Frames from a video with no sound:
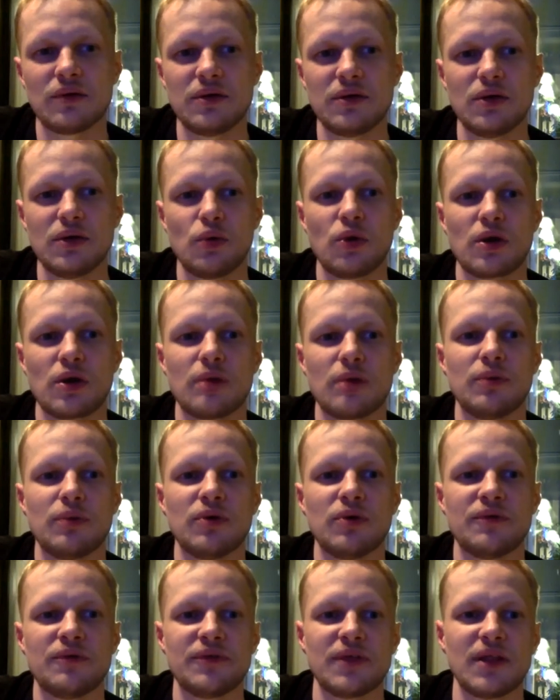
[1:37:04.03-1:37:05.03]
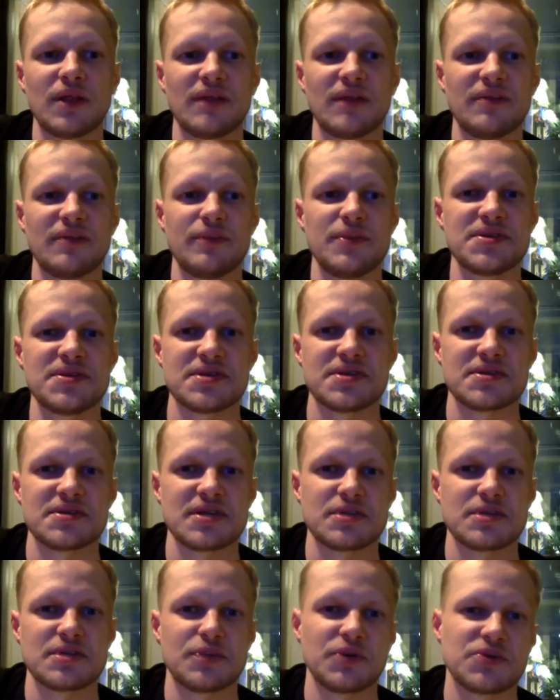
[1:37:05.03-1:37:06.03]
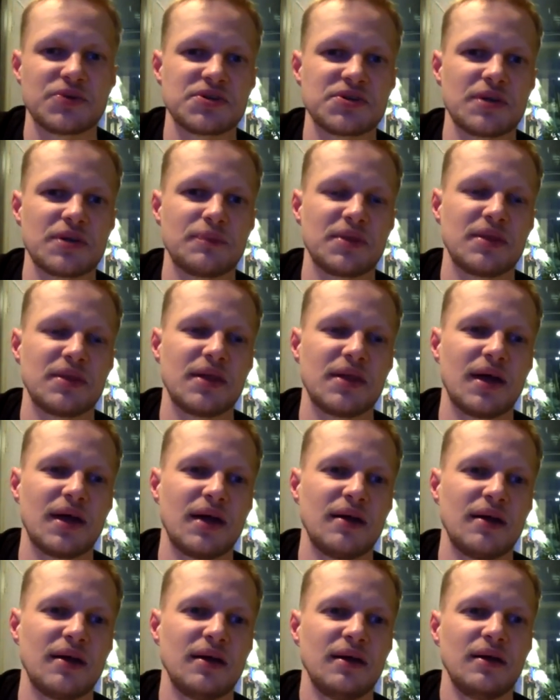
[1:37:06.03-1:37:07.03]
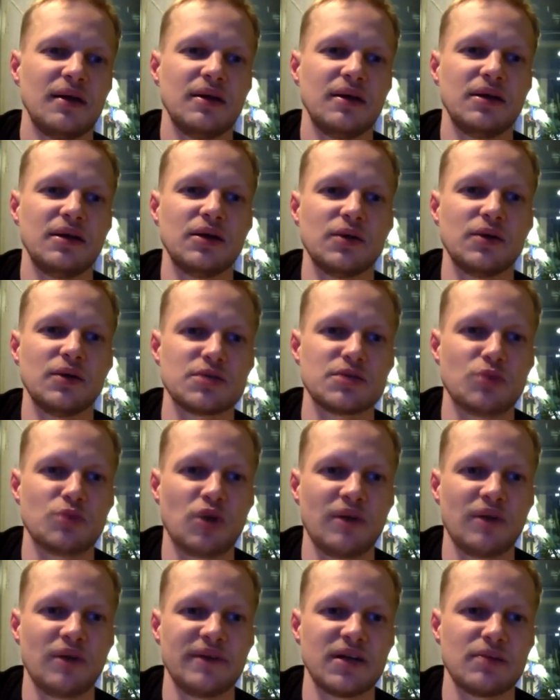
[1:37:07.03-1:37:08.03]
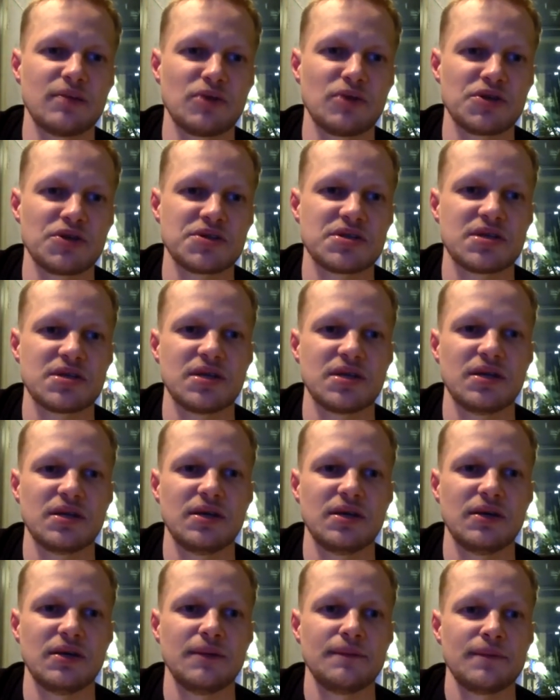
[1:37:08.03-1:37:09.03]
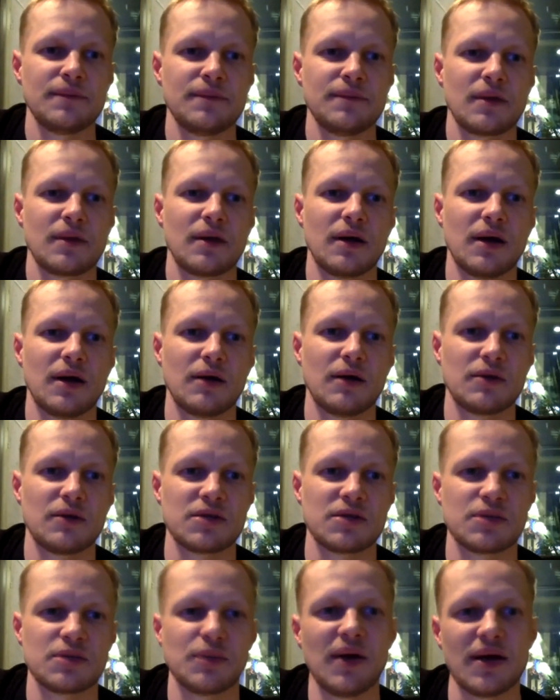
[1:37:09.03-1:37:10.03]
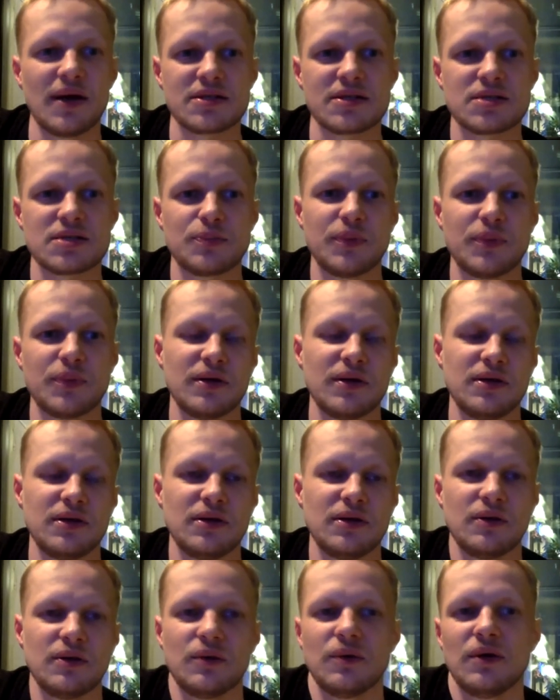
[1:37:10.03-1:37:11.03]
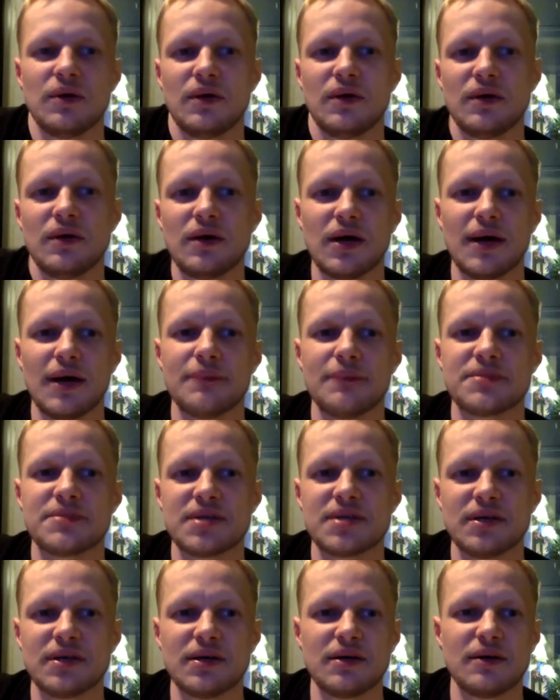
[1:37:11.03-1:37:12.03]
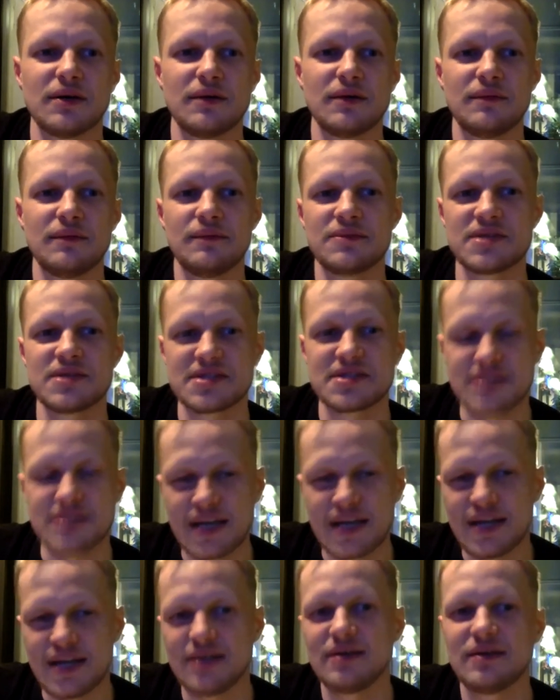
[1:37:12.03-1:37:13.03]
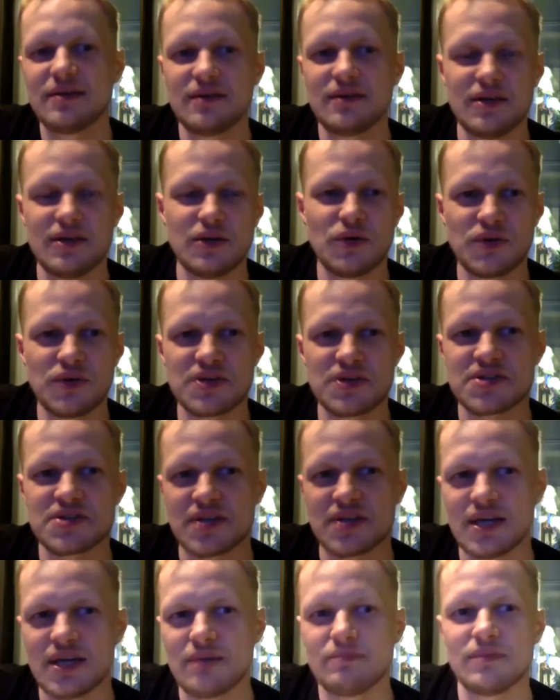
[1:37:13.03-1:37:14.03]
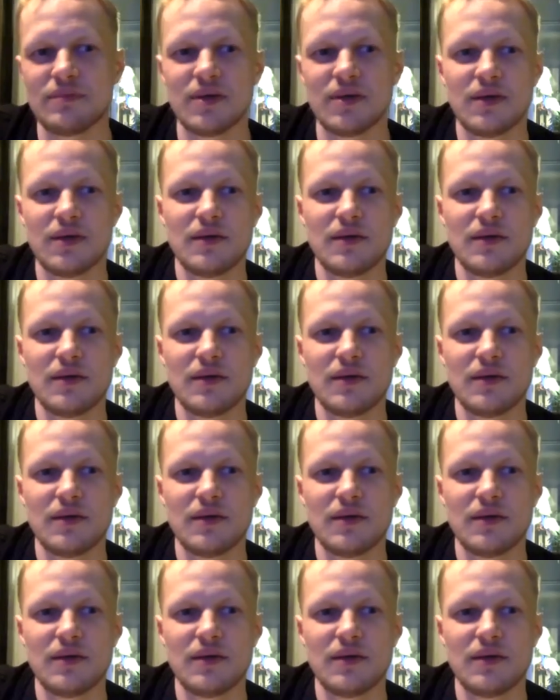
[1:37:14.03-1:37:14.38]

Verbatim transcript: you know, workable for the life of business, as opposed to something that, you know, is more of an emergency uh, response, but, you know, um, to sustain, you know, the same